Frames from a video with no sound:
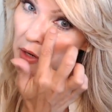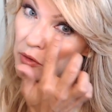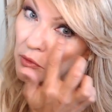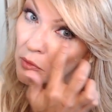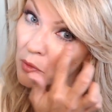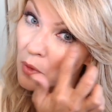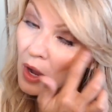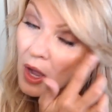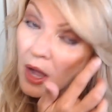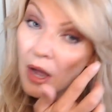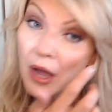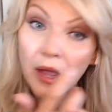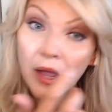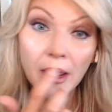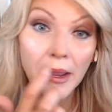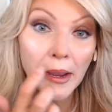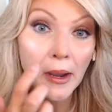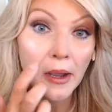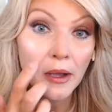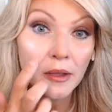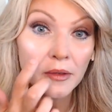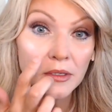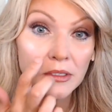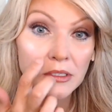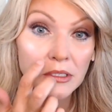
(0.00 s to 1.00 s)
dry
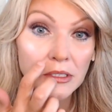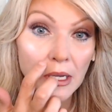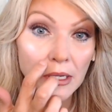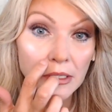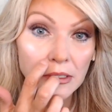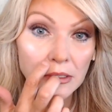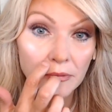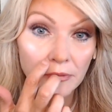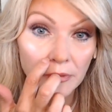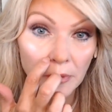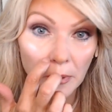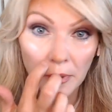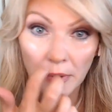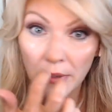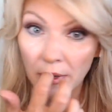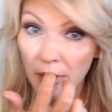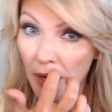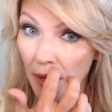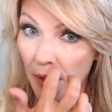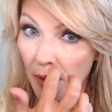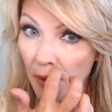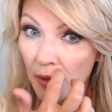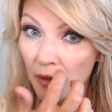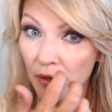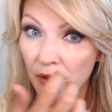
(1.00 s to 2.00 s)
on the sides of your
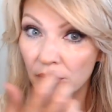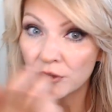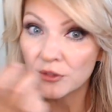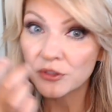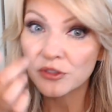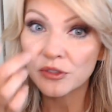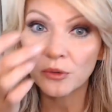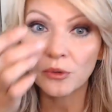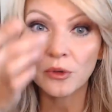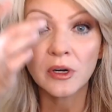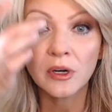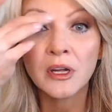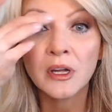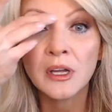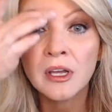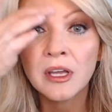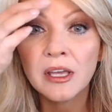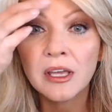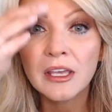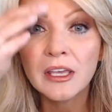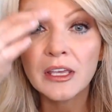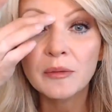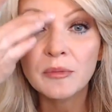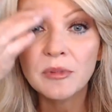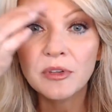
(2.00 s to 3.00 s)
nose or
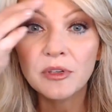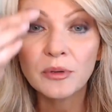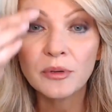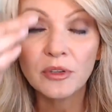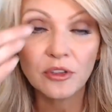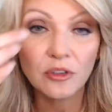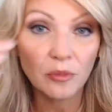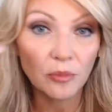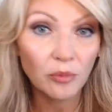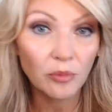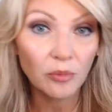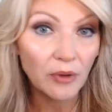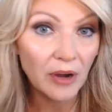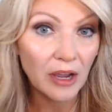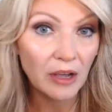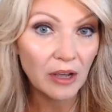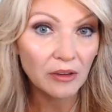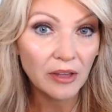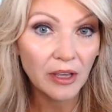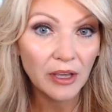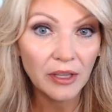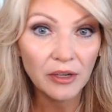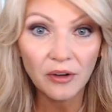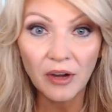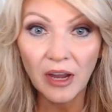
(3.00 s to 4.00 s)
in between your brow
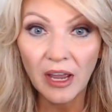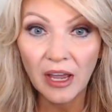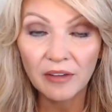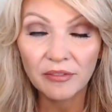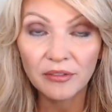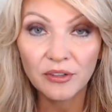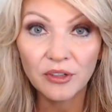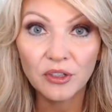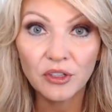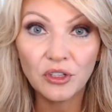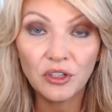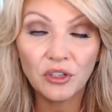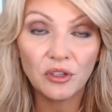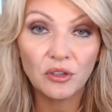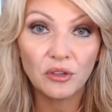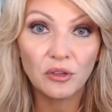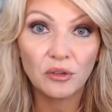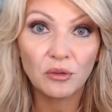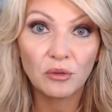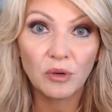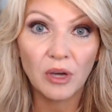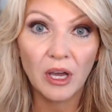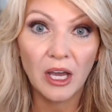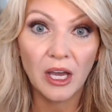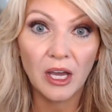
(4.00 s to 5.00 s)
line or after
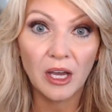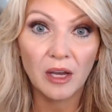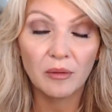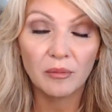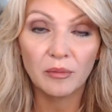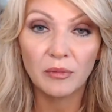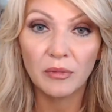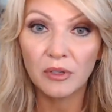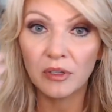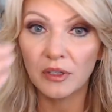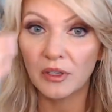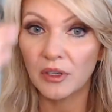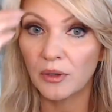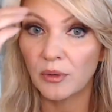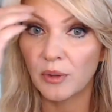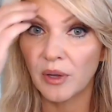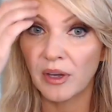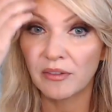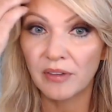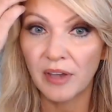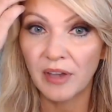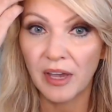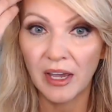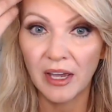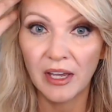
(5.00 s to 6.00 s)
you
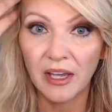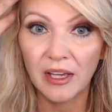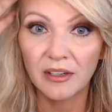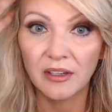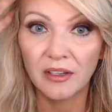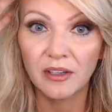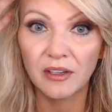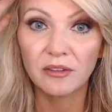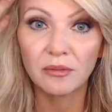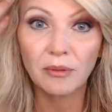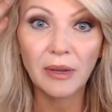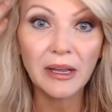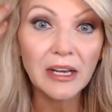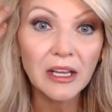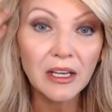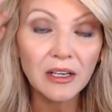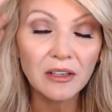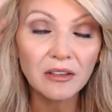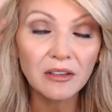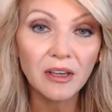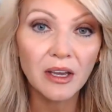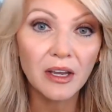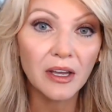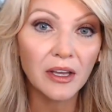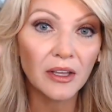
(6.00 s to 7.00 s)
have had threading
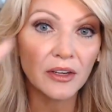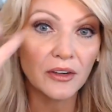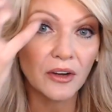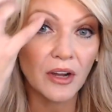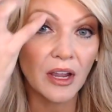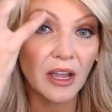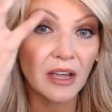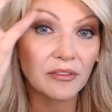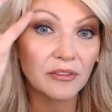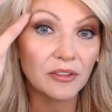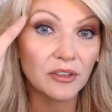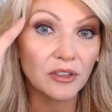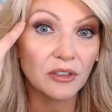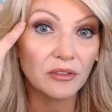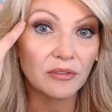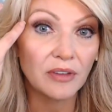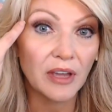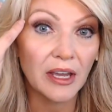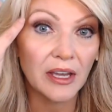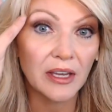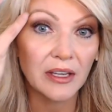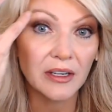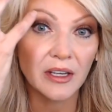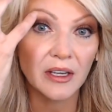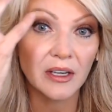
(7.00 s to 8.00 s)
done or after you've
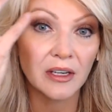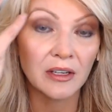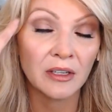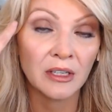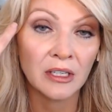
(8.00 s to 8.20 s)
had a